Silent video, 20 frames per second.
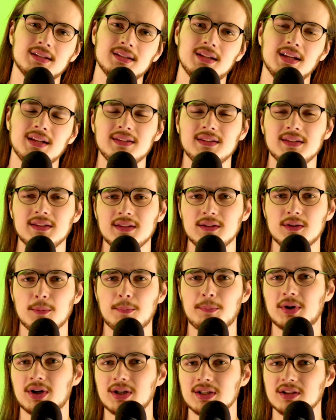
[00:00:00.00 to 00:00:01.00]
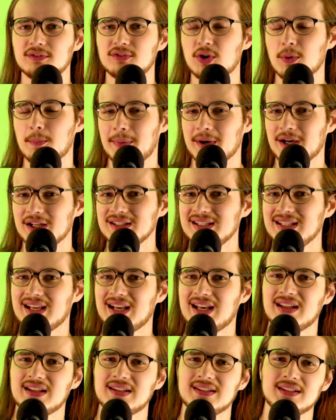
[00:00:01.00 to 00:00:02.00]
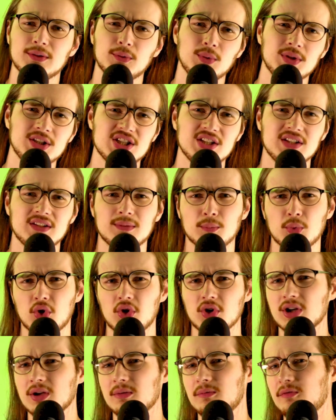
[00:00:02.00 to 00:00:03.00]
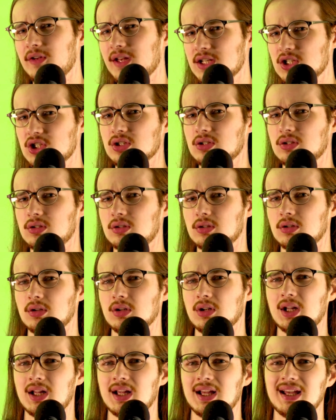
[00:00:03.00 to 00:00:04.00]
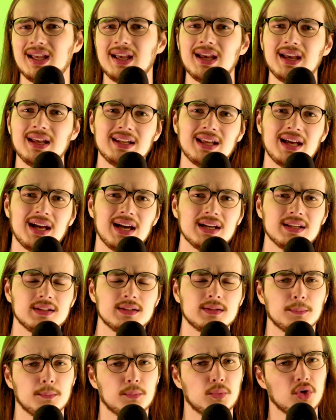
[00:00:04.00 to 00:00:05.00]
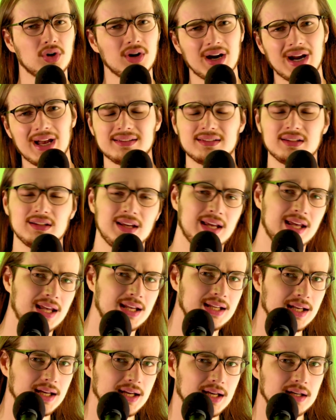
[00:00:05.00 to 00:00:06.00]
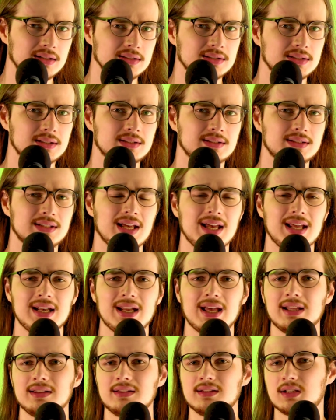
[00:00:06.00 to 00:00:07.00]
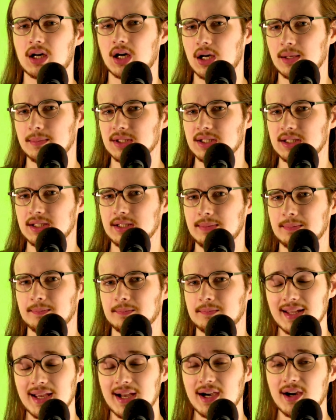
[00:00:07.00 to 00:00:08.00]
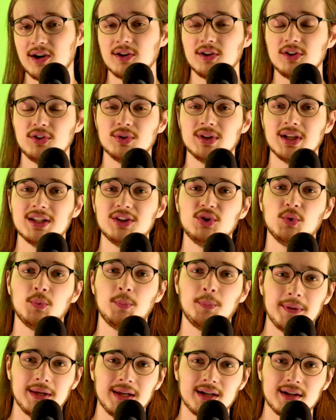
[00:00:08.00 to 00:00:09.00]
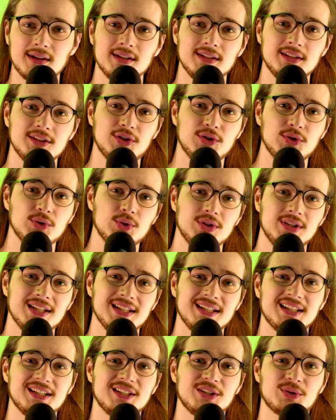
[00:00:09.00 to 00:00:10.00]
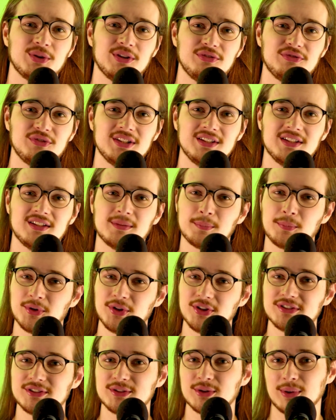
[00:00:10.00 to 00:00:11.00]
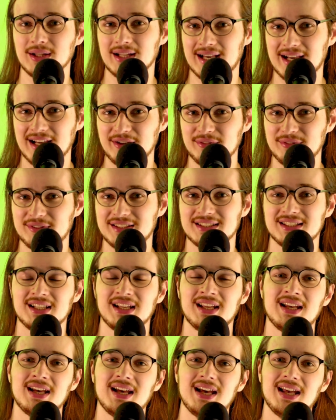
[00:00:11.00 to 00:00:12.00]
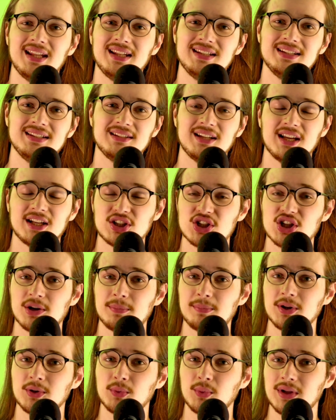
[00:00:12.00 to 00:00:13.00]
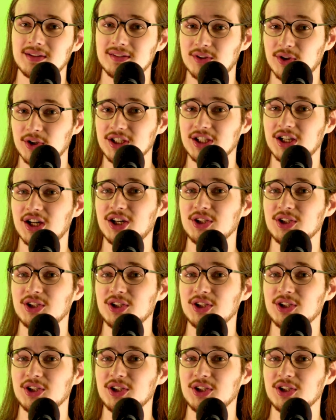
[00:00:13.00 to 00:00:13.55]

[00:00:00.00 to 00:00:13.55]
This is the part of the podcast which is more conventional and acts more as a hangout than as comedy. There, you get to peer into Nick and Griffin's personal lives and catch up on what's going